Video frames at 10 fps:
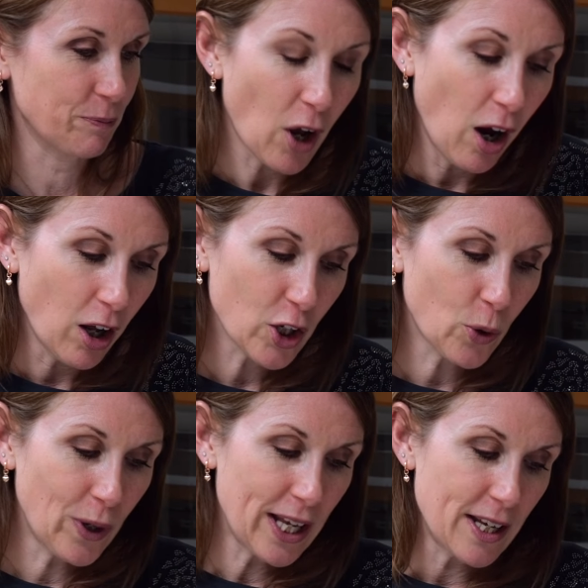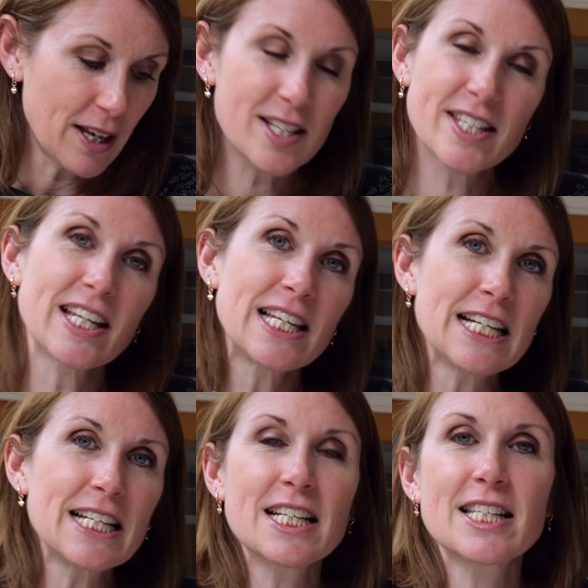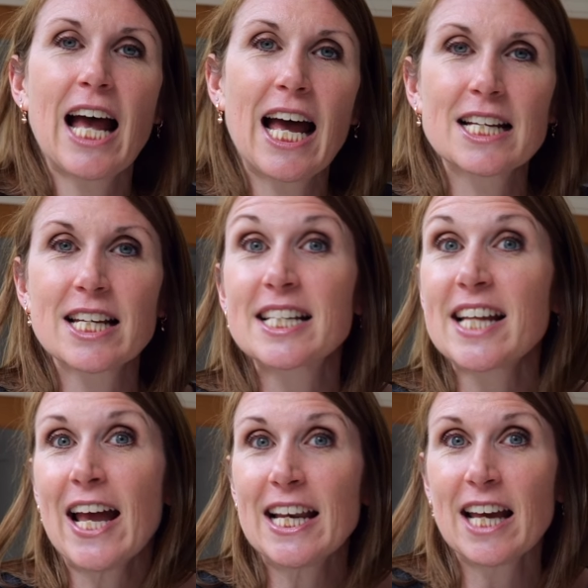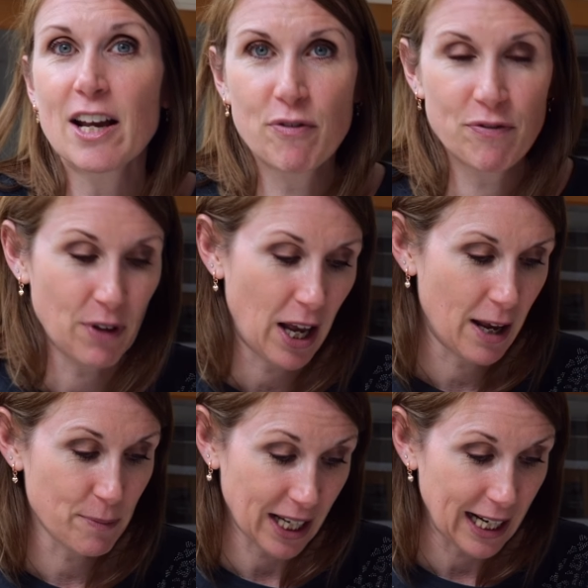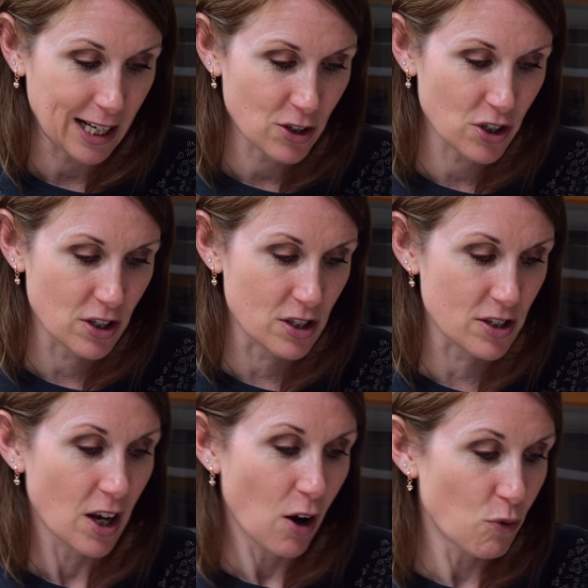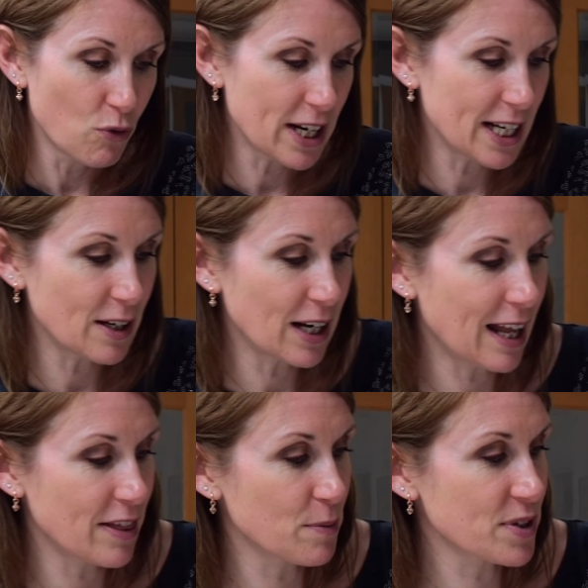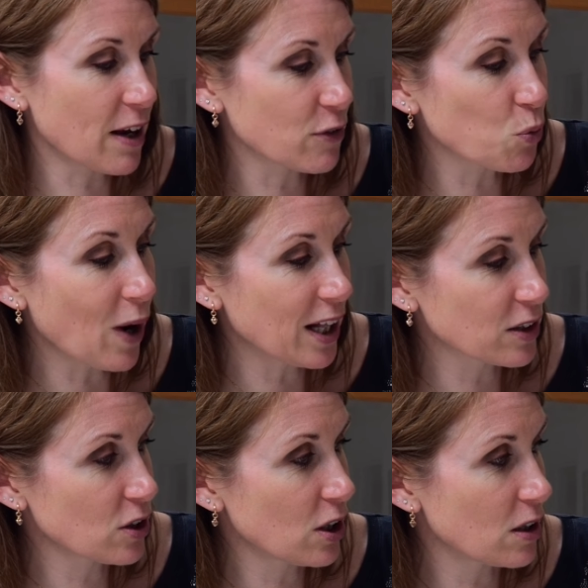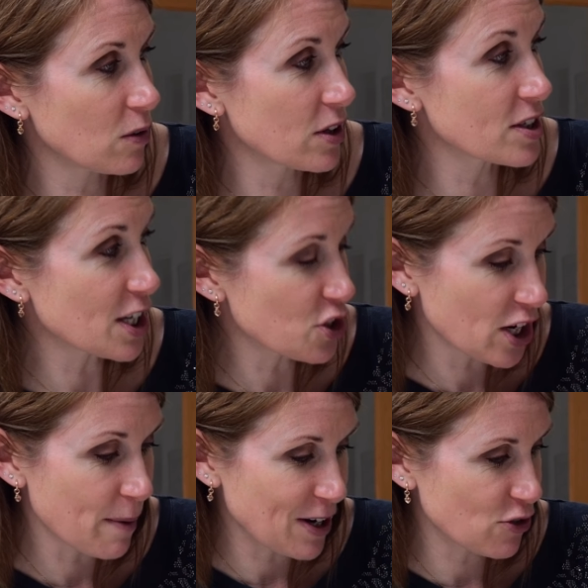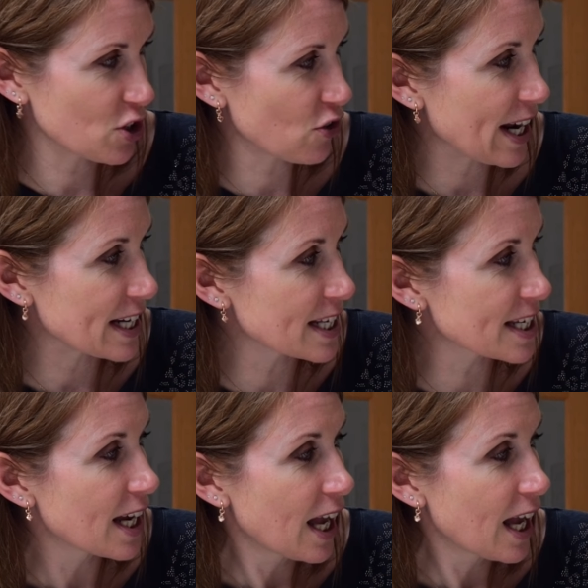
Harlequin, Salinas and Atelier collections really lend themselves well to the geometric trend,